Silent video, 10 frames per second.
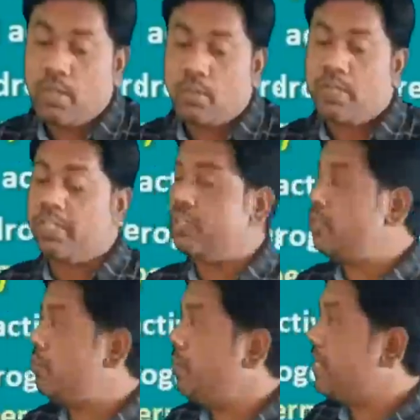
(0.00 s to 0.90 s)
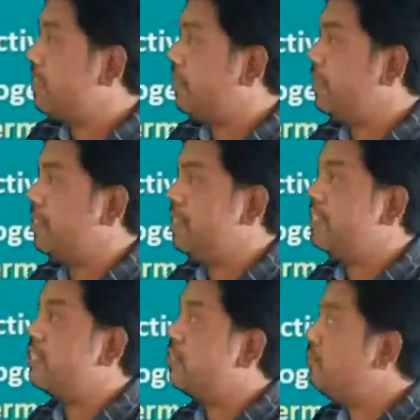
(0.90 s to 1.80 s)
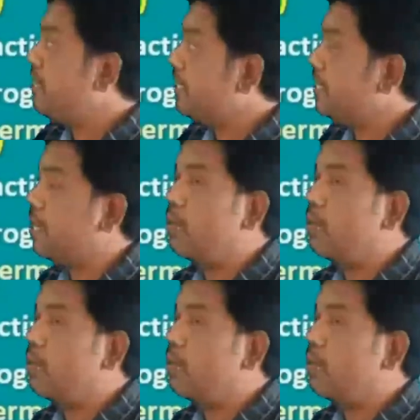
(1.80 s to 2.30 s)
So it is stimulating the